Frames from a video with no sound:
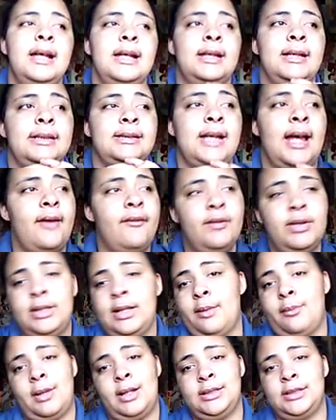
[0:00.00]
Because every
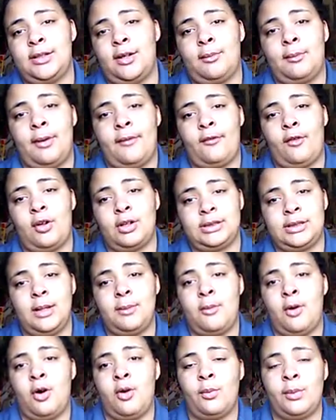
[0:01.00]
time I start my vlogs,
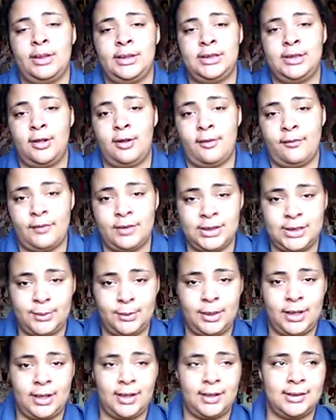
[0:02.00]
I'm always
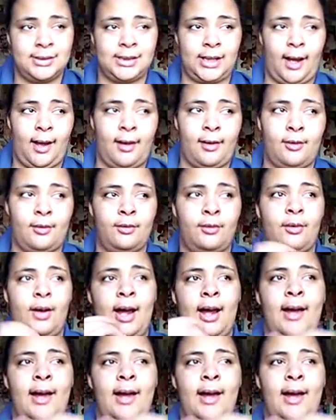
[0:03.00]
nervous because I don't.